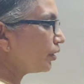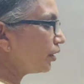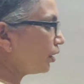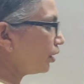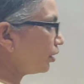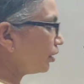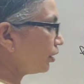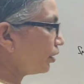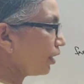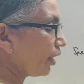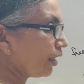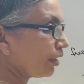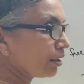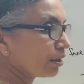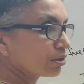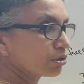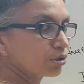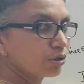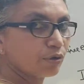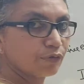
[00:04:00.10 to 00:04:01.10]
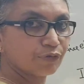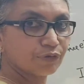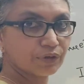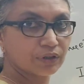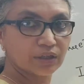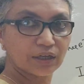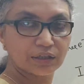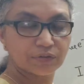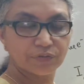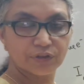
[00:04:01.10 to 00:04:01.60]
that the
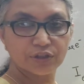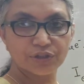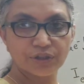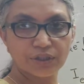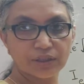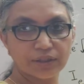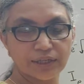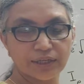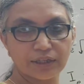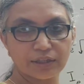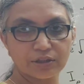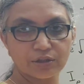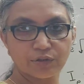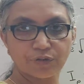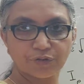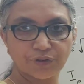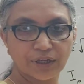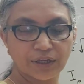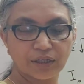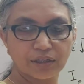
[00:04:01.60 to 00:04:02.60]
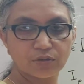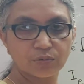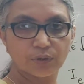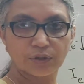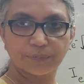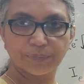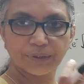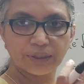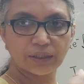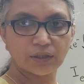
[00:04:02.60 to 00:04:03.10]
conventional direction of current
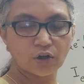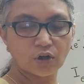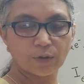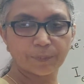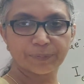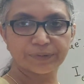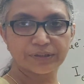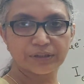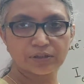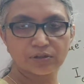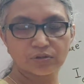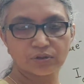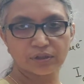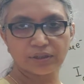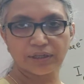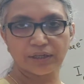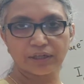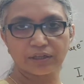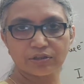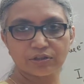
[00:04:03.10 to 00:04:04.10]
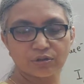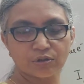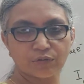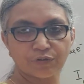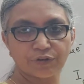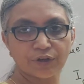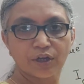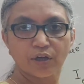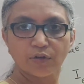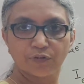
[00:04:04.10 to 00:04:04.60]
will be opposite to the direction
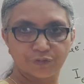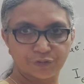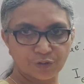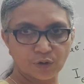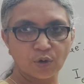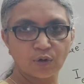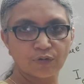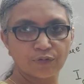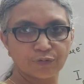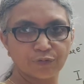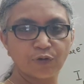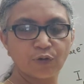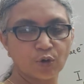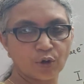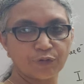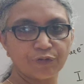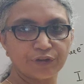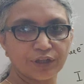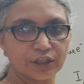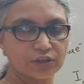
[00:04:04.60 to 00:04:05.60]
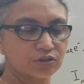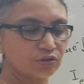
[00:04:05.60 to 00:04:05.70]
of flow of